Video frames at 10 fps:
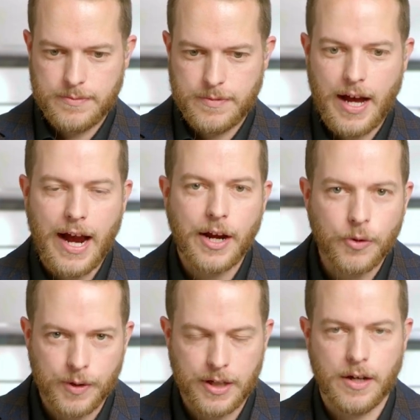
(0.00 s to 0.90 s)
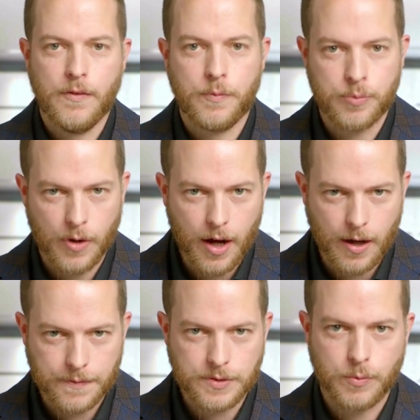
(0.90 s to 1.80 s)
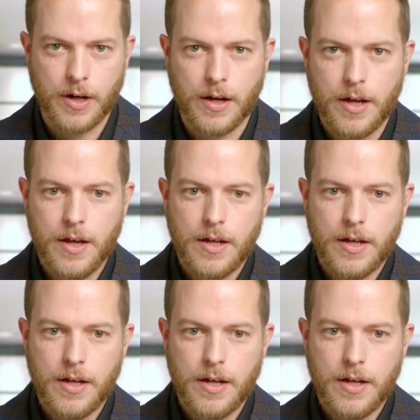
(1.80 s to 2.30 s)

hiring of profs, where